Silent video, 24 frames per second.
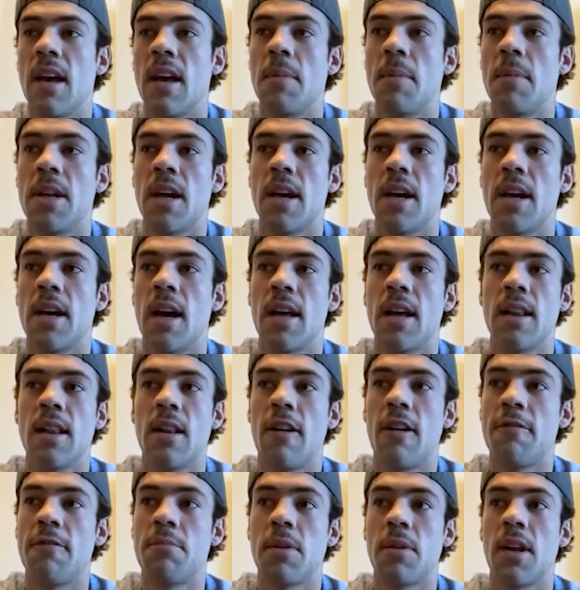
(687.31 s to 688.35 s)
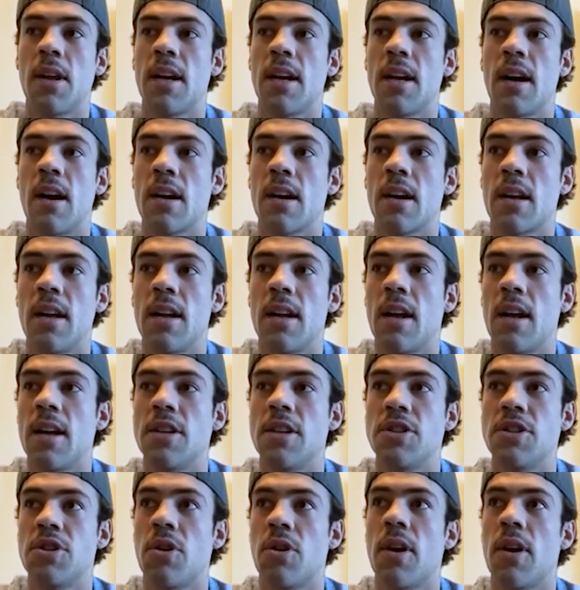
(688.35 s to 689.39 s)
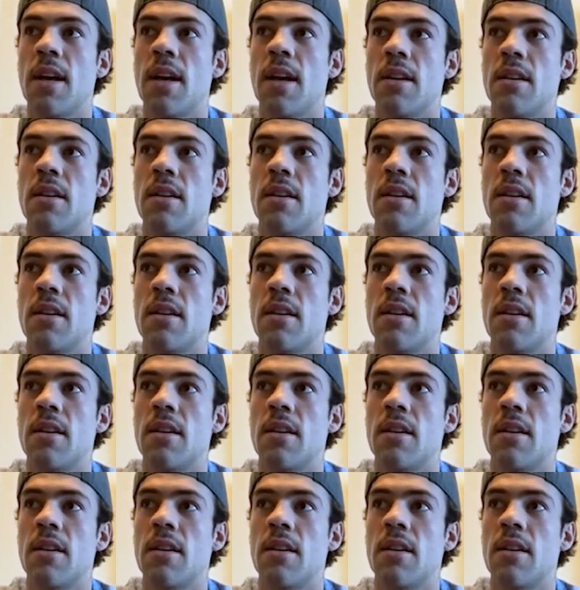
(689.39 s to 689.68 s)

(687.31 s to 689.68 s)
I mean, I love playing hockey and I enjoy it.